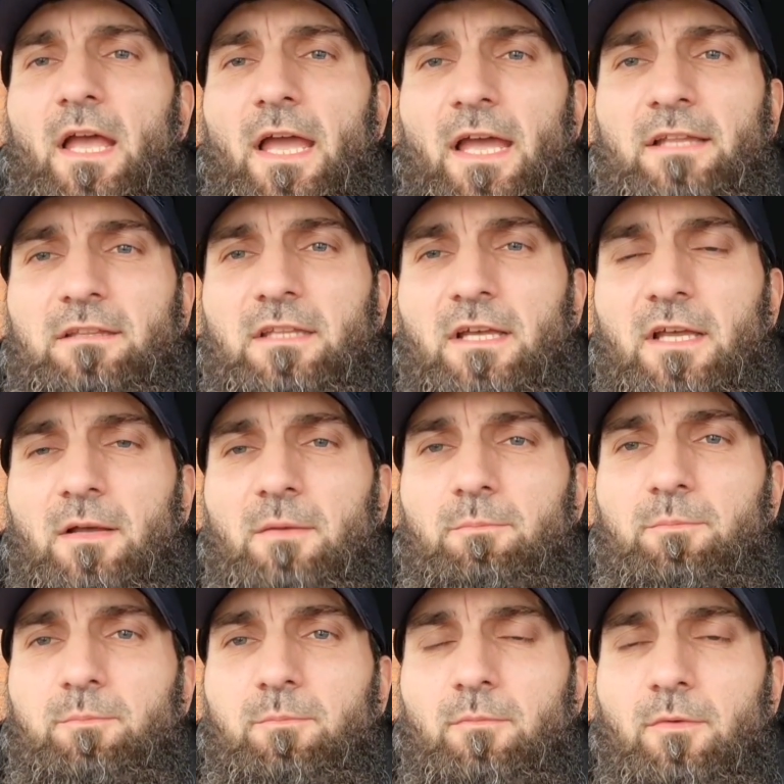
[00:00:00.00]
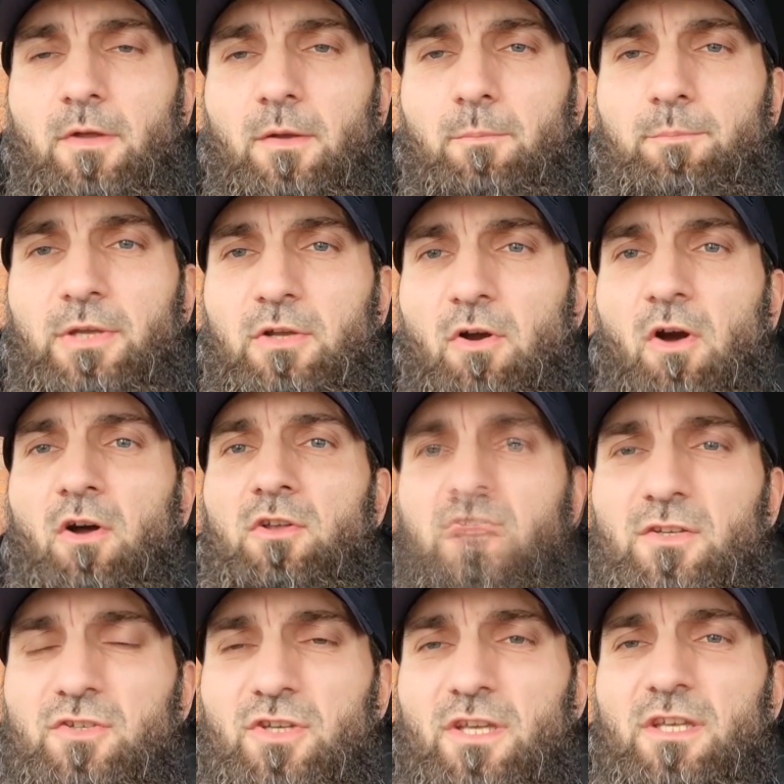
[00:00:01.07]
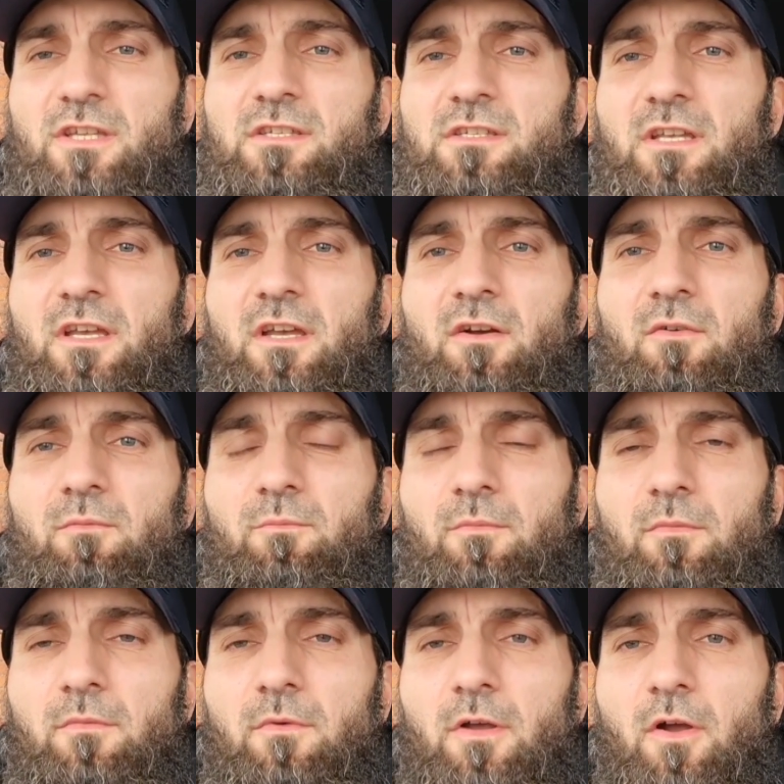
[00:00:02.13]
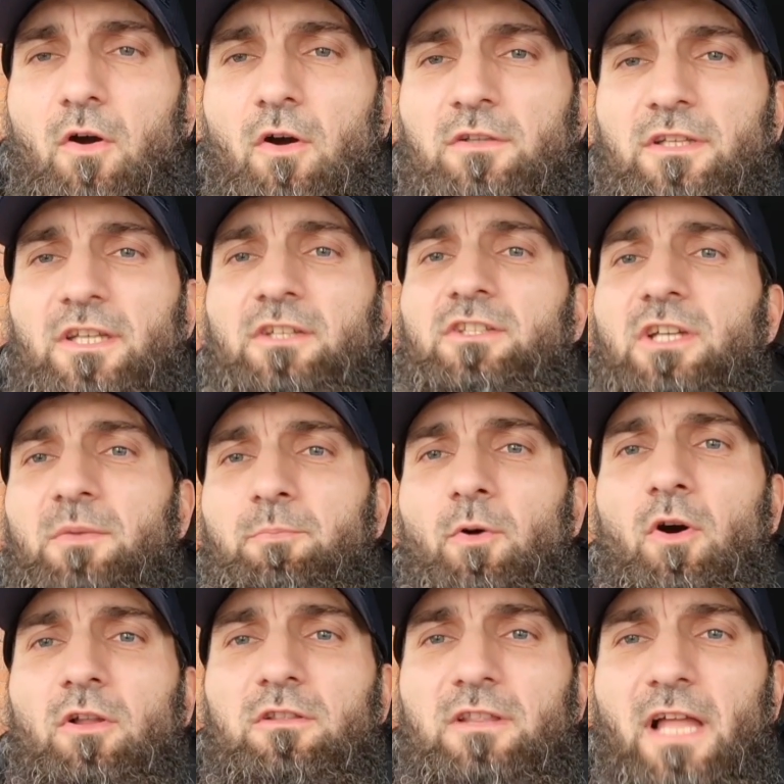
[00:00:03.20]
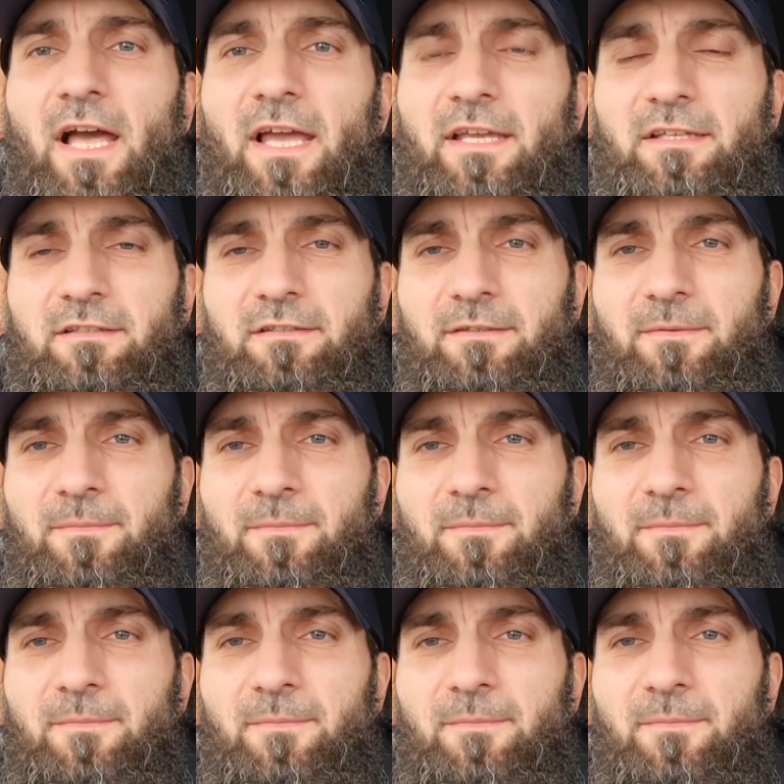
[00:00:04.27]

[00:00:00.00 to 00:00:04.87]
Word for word: and uh, uh, because she is uh, on Interpol line,